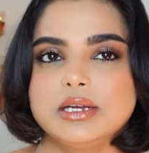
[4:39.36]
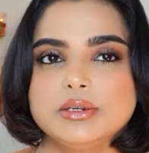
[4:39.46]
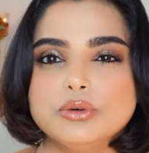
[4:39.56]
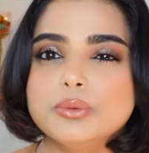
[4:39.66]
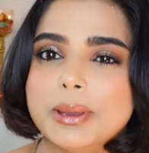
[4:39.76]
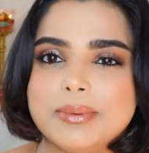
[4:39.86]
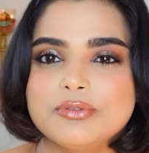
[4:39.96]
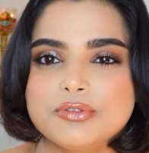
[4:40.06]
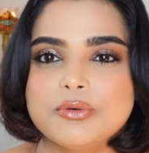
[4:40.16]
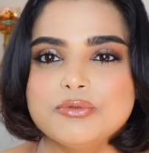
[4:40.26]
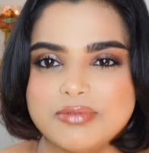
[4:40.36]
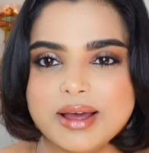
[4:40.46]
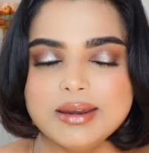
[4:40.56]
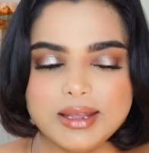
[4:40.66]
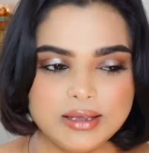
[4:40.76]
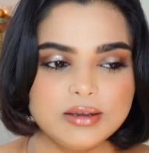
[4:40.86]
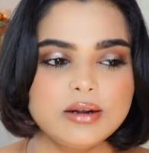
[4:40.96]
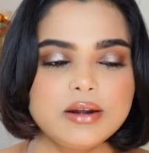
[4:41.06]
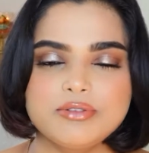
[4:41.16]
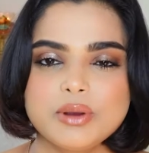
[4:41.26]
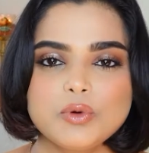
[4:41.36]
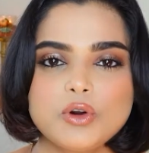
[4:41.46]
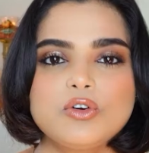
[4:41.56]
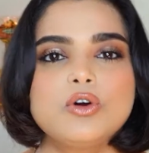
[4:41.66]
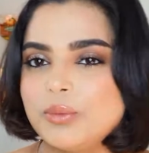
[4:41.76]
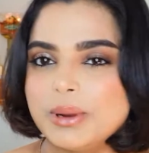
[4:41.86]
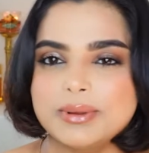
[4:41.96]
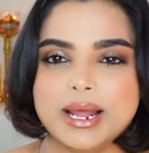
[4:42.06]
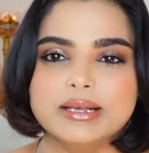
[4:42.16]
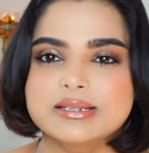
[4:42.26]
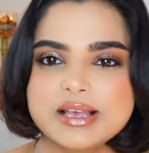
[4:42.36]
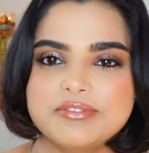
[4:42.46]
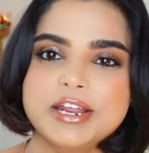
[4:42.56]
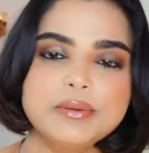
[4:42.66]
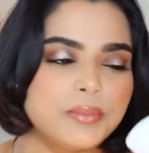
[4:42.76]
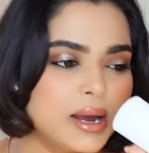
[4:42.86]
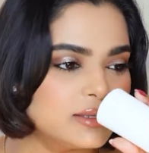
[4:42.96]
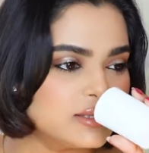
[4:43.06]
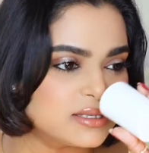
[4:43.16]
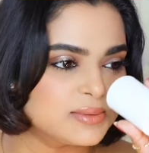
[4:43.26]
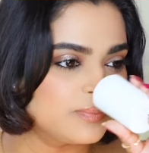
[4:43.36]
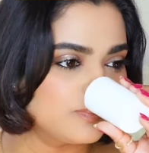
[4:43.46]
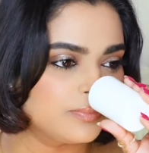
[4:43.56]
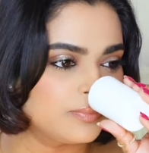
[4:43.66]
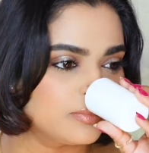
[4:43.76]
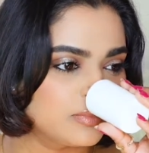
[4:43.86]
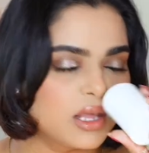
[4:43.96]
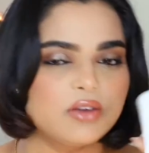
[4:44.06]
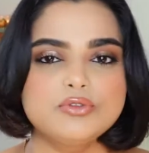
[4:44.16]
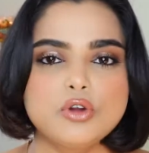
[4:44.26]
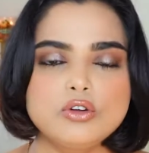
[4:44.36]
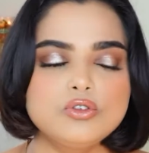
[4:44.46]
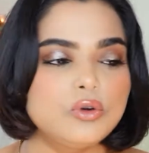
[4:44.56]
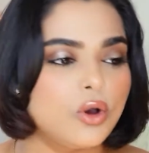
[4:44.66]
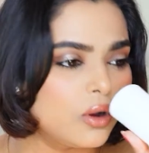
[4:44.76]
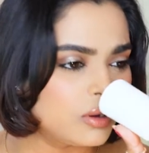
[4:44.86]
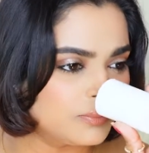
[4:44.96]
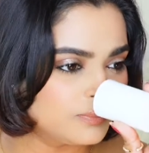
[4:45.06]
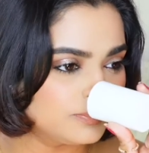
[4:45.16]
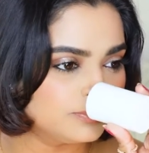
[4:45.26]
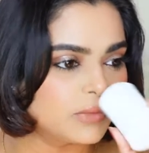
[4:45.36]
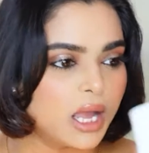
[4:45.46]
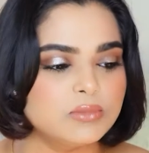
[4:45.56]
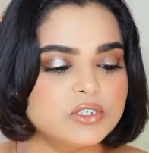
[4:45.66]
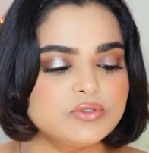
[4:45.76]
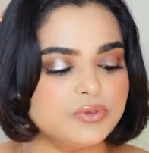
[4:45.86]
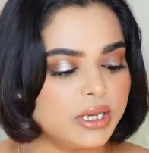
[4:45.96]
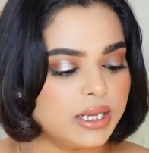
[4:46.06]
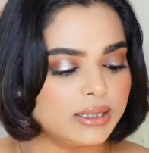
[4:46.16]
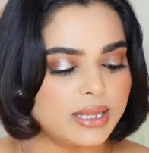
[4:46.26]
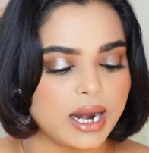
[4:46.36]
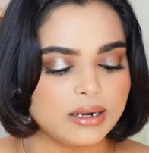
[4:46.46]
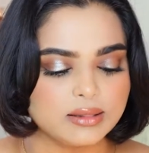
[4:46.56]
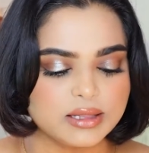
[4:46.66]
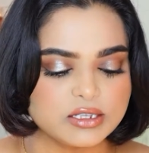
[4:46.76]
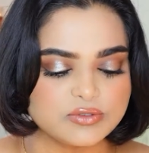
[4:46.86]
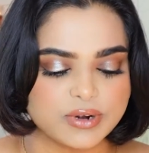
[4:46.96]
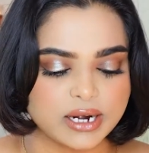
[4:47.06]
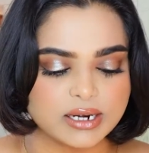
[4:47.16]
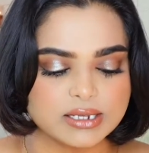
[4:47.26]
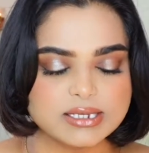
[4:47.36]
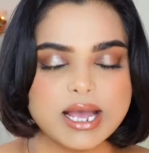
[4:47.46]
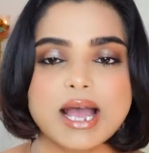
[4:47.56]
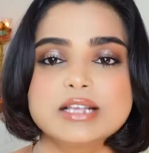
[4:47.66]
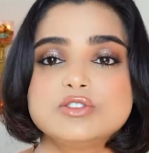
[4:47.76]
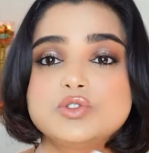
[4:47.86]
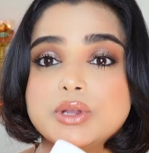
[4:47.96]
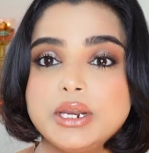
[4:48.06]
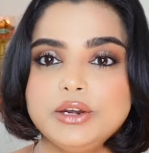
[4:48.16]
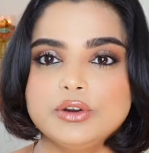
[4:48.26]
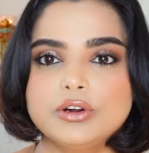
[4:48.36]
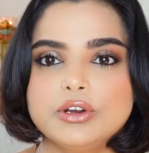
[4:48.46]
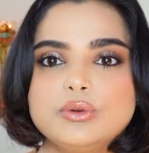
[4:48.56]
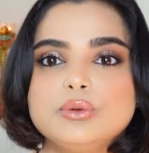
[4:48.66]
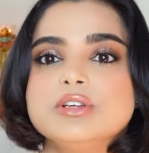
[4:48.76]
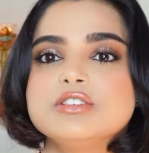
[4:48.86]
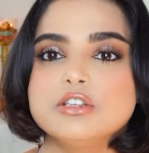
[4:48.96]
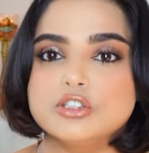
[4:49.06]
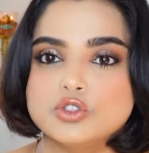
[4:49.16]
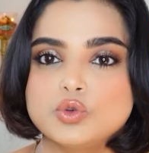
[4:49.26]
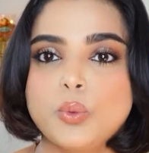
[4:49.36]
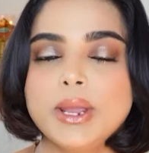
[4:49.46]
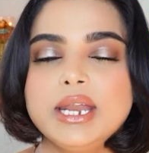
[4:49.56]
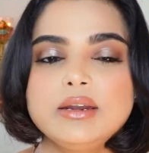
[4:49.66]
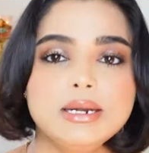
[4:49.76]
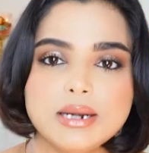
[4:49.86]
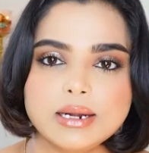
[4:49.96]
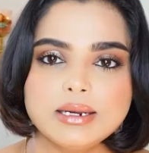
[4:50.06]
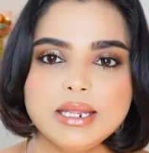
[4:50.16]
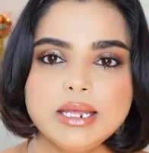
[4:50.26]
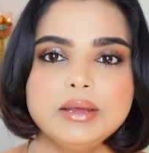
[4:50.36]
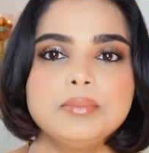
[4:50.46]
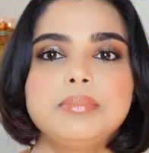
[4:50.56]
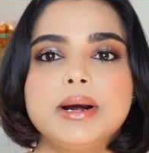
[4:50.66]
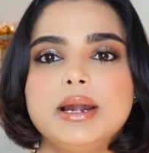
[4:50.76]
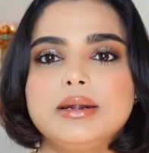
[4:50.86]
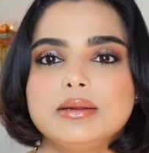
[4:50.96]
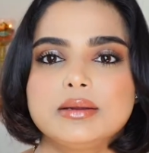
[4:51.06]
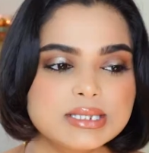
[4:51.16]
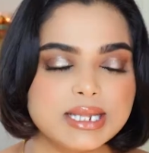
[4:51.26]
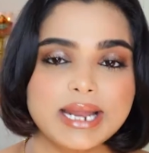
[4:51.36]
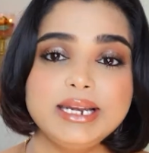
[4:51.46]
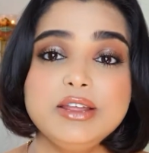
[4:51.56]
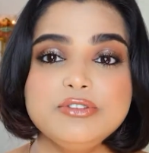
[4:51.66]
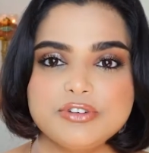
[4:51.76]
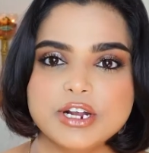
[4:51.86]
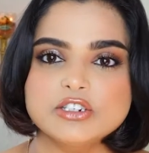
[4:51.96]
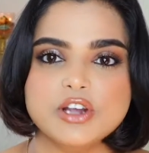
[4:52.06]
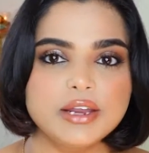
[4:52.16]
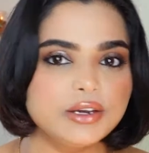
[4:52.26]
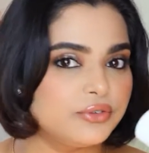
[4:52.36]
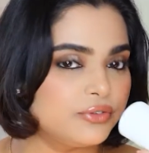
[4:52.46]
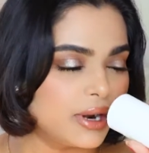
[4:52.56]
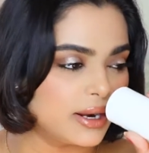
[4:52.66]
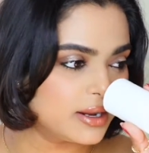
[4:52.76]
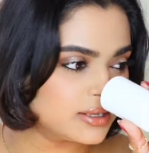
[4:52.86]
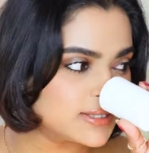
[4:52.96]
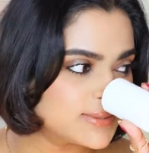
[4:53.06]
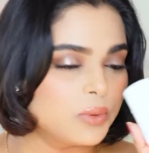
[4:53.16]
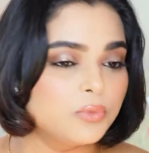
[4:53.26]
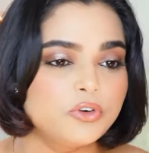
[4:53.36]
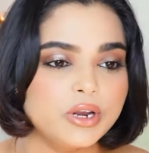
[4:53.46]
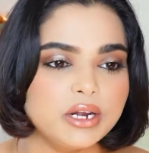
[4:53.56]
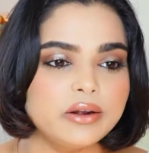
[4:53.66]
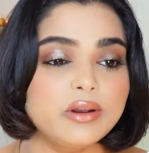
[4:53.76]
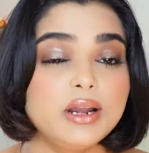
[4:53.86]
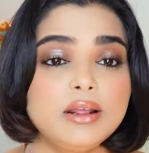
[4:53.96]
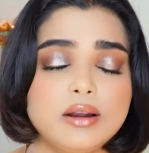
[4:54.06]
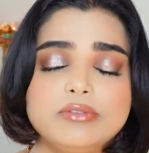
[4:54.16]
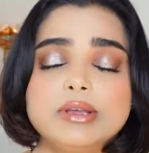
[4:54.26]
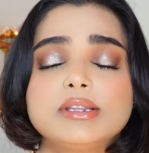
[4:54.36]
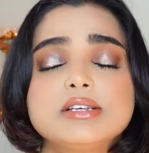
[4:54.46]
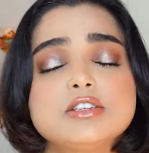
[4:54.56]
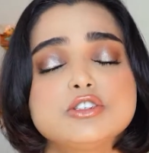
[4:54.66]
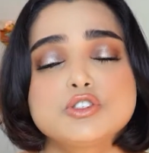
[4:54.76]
I don't know, maybe from 1 year, if I'm not wrong, or maybe like 7-8 months, if not too long. I'm just feeling that this fragrance has really turned into this sweet, nutty, but slightly fresh kind of fragrance. I'm really loving this